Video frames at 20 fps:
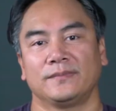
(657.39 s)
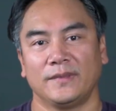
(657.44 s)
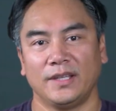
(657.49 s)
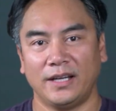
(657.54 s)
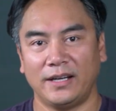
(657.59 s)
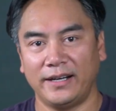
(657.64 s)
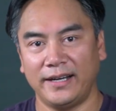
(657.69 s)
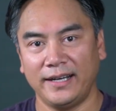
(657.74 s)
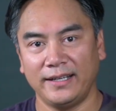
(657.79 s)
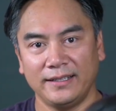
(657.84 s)

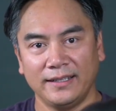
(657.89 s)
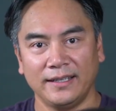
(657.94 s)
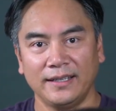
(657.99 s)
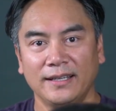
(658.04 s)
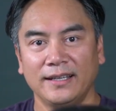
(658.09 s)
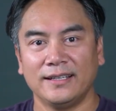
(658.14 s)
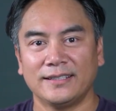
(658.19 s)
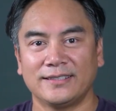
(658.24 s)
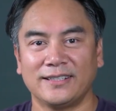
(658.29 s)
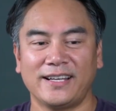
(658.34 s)
All right.
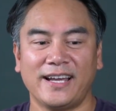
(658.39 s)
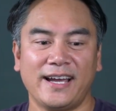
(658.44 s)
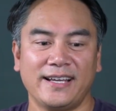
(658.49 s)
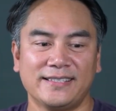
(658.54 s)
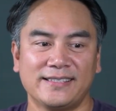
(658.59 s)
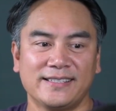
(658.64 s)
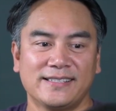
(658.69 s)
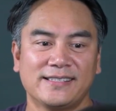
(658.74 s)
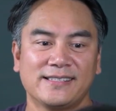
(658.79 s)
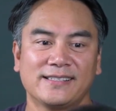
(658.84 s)
So
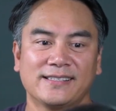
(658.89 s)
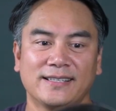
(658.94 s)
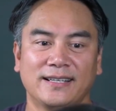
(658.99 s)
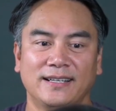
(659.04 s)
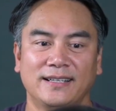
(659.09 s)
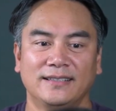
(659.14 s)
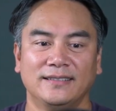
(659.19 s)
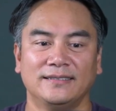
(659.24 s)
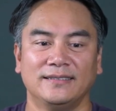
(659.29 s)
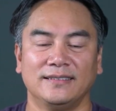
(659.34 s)
guys, this is
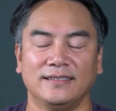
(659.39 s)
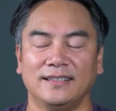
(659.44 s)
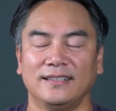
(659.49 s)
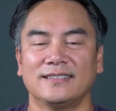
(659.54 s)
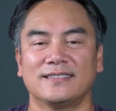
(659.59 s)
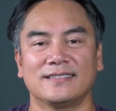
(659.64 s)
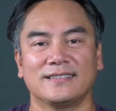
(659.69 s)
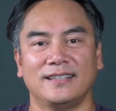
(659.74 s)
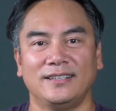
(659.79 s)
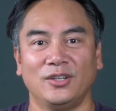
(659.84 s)
a
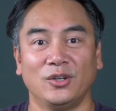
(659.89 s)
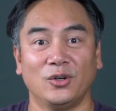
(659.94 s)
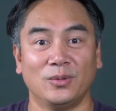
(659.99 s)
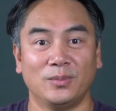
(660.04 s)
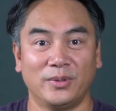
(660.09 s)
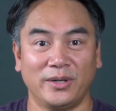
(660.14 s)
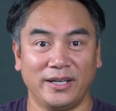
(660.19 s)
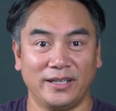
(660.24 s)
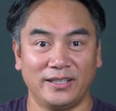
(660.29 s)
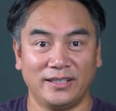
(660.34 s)

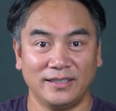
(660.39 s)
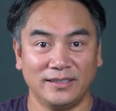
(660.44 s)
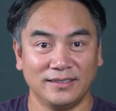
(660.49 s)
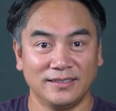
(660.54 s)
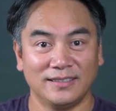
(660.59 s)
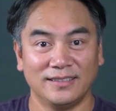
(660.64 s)
no-brainer.